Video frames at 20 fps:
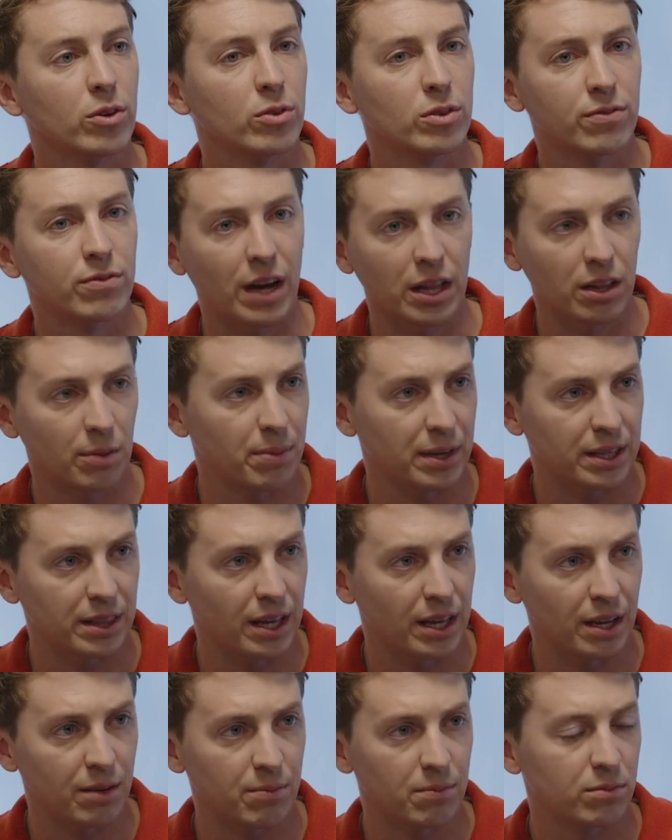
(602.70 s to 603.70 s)
developing
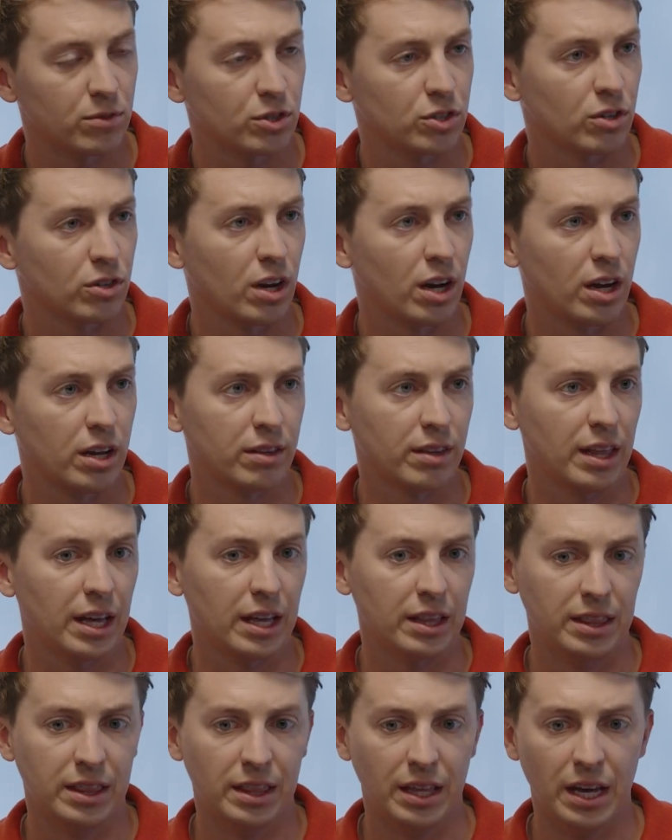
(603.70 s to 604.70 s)
them, Sharan, that
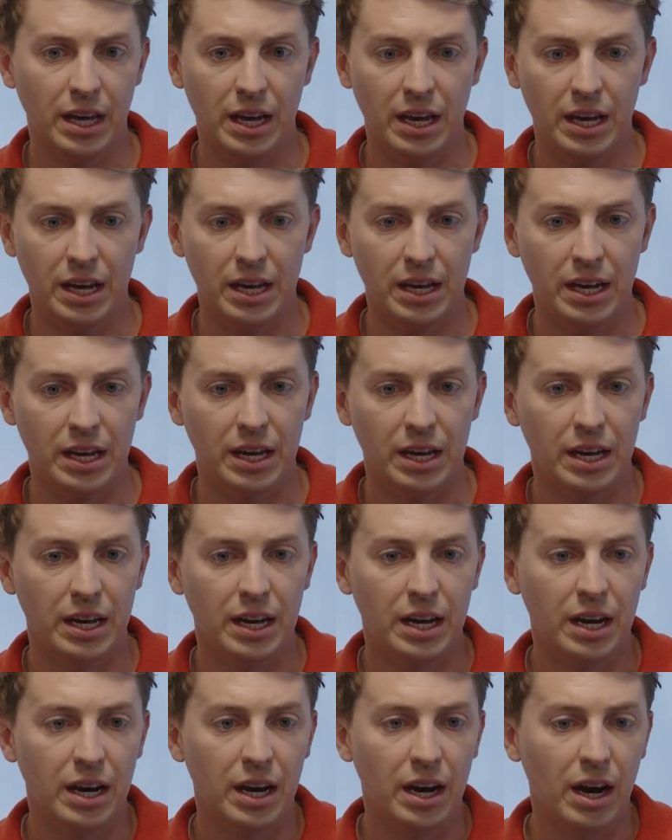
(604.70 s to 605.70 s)
they
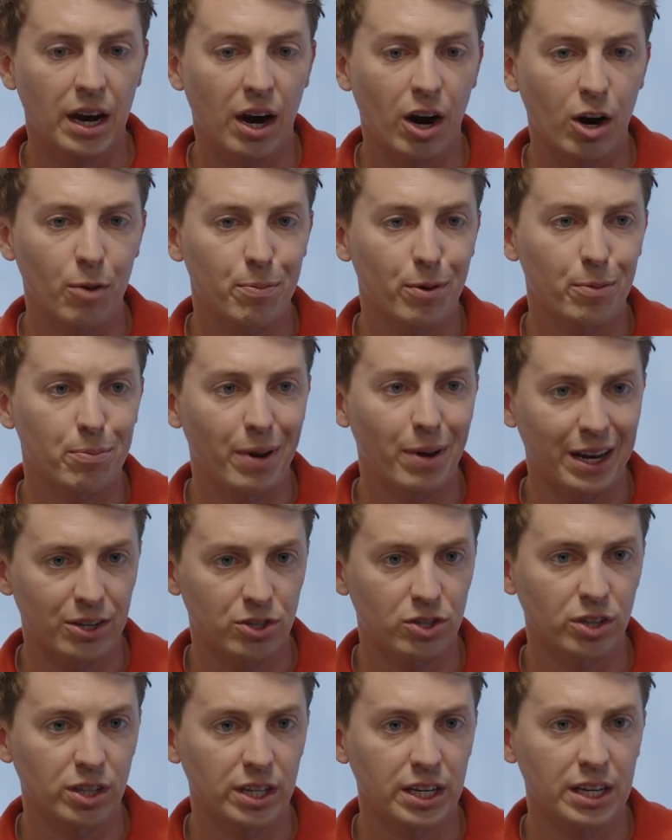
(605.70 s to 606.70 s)
are
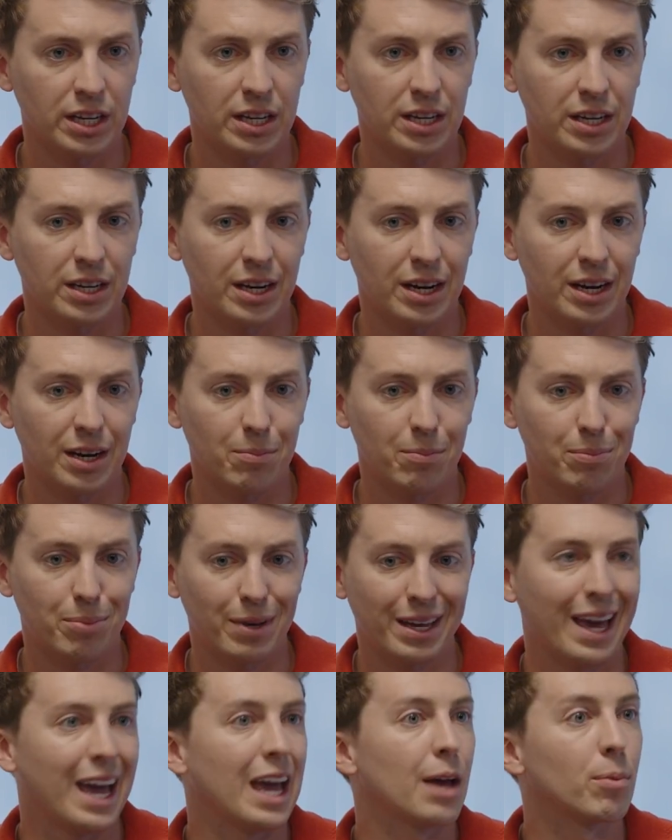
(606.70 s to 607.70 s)
perpetually uh,
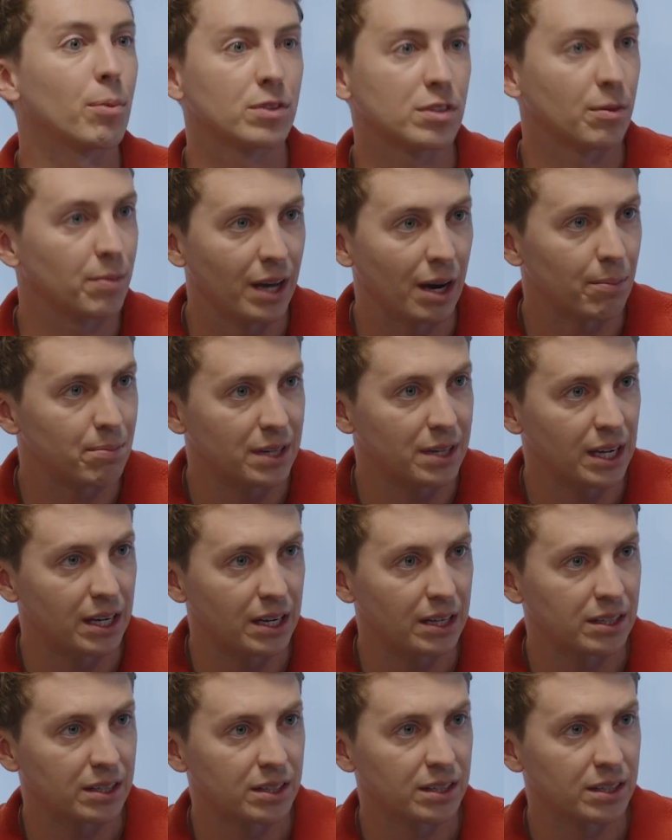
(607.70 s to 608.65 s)
being able to be updated?